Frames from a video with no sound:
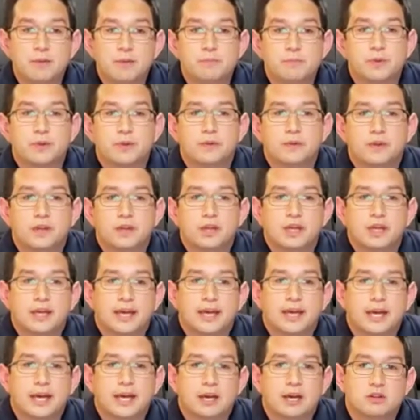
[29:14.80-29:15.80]
those up.
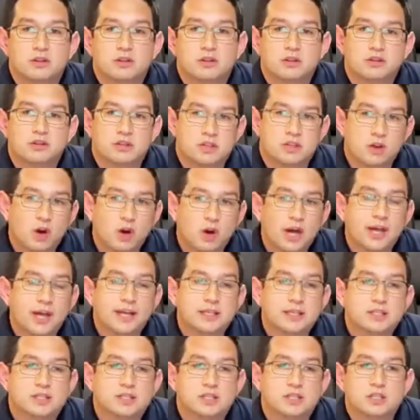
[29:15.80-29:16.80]

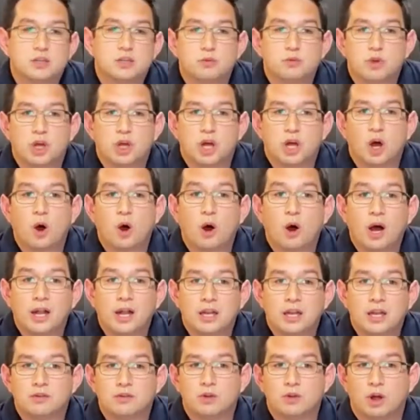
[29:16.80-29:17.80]
Tonight is just a
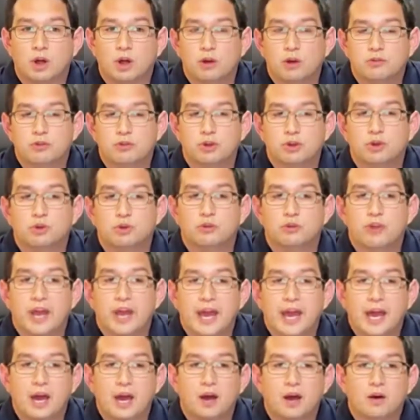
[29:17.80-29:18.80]
high-level
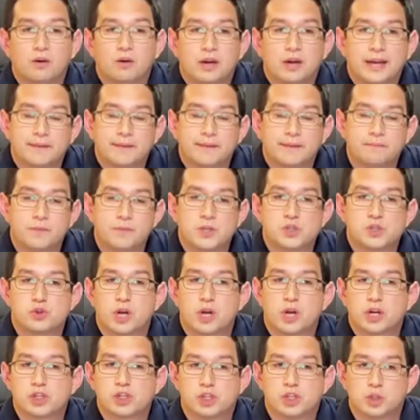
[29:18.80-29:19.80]
overview of how
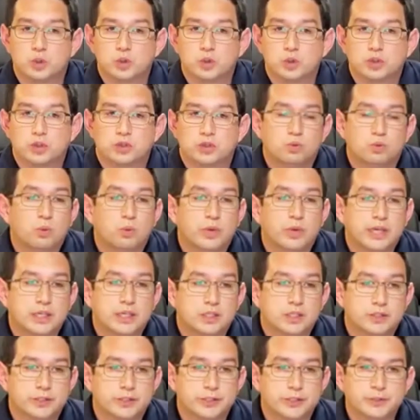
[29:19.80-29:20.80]
the structure looks
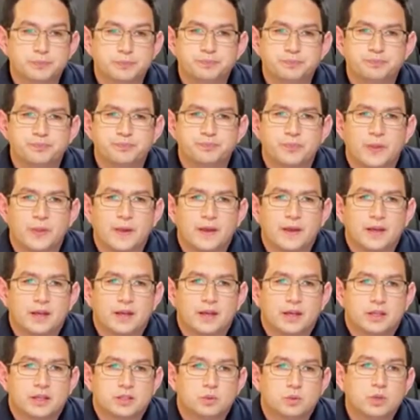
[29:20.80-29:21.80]
and what we can do.
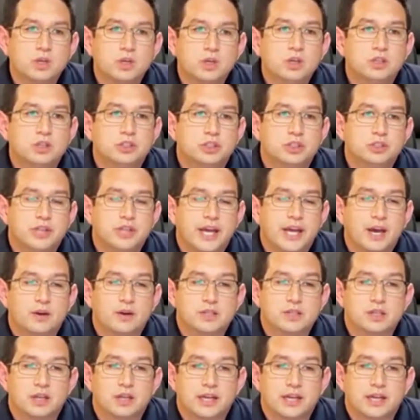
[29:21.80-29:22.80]
So what I'm going
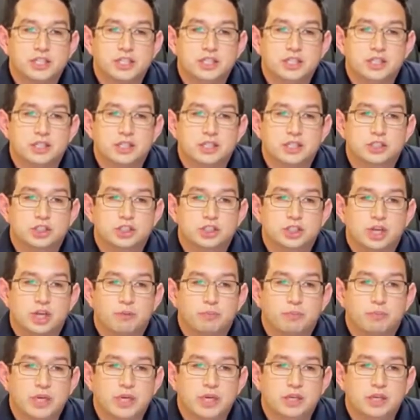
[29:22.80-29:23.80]
to do now is I'm actually going
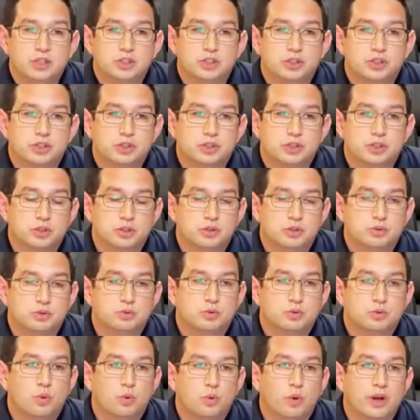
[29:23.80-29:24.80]
to jump
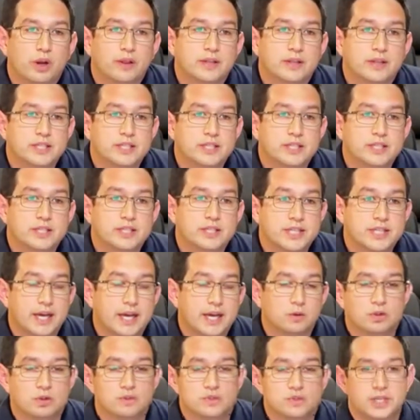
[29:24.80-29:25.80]
into one of the
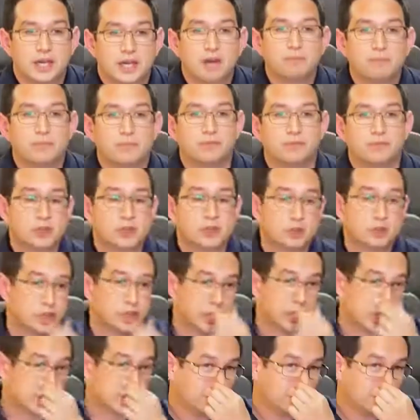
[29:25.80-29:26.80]
channels that I've set up, the
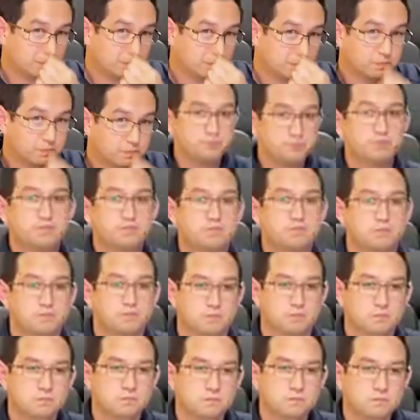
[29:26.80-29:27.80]
Ventura channel.
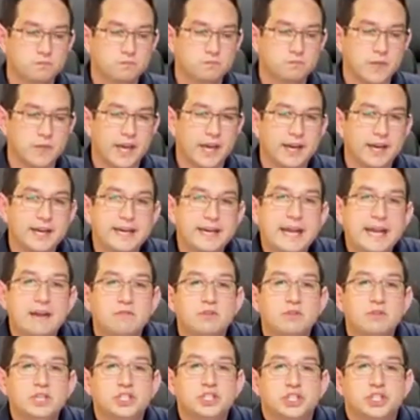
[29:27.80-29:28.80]
And in
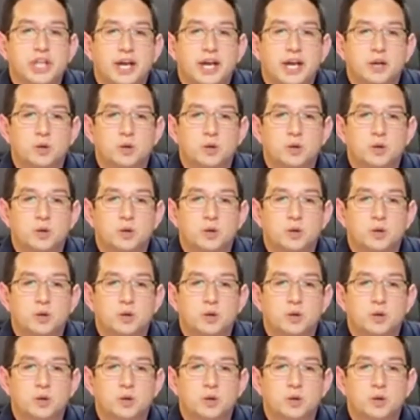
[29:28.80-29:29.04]
every